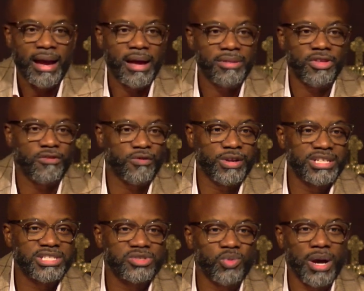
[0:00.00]
And the
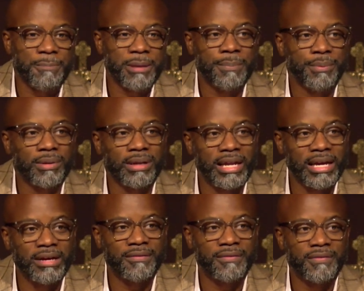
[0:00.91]
reason why people
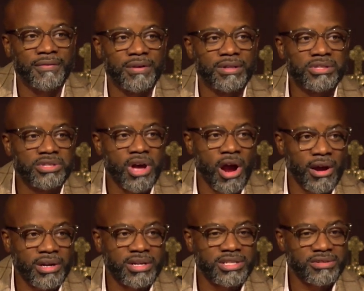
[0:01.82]
love
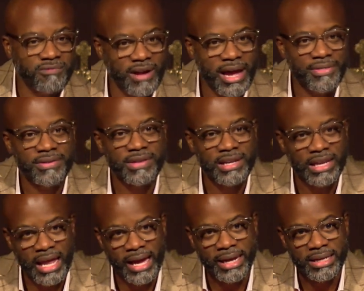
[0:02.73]
darkness rather
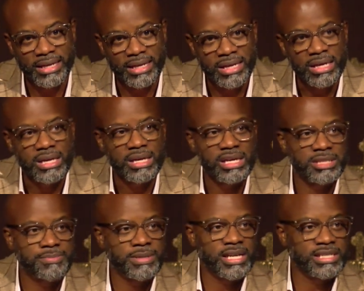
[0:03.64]
than light
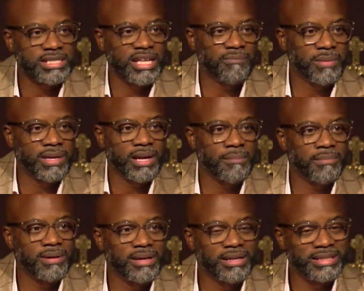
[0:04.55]
is because they've
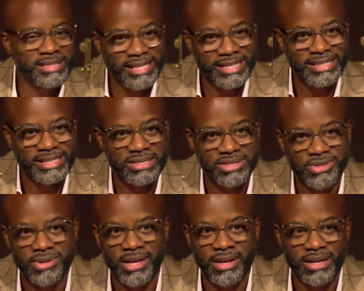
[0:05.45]
become addicted
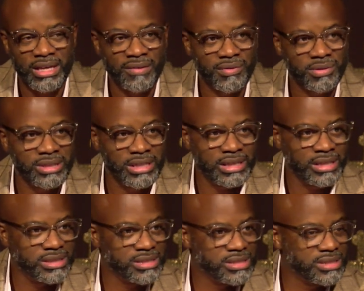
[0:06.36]
to their evil
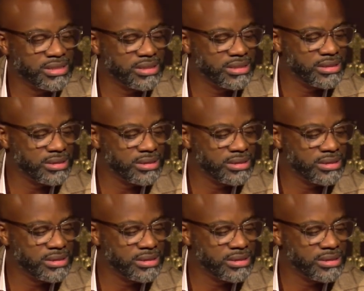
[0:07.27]
deeds.